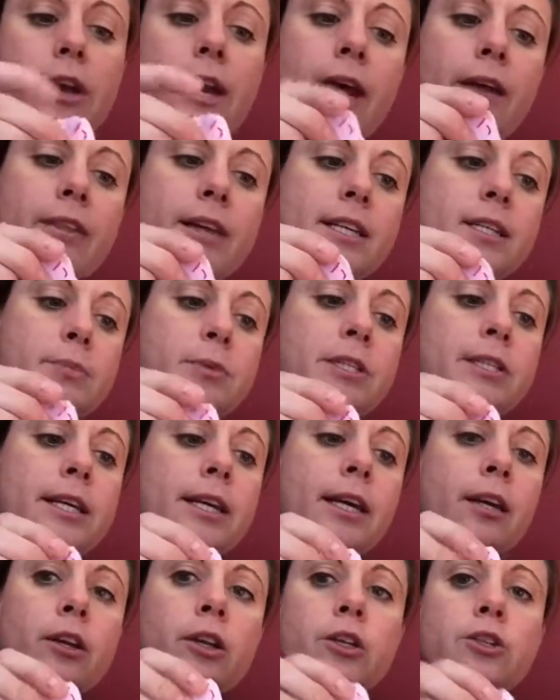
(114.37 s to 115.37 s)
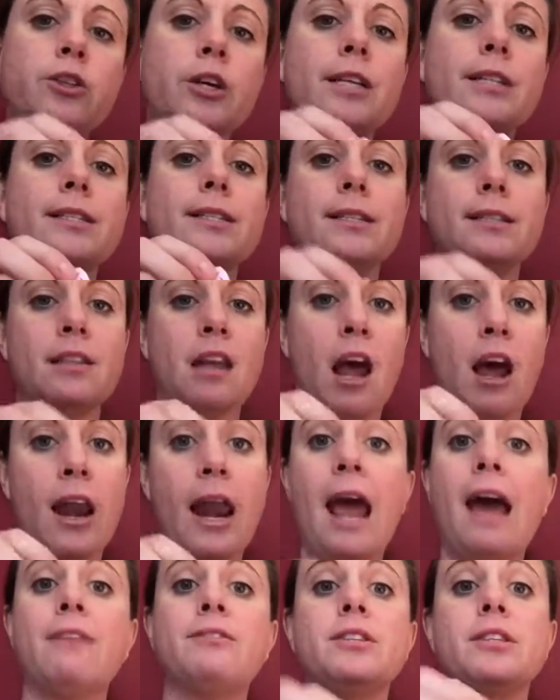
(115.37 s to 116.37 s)
Now this particular dress does not
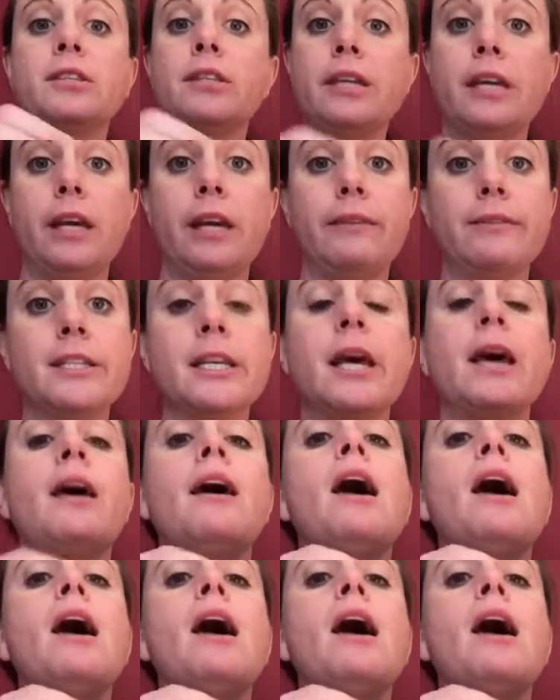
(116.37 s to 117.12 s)
have sleeves.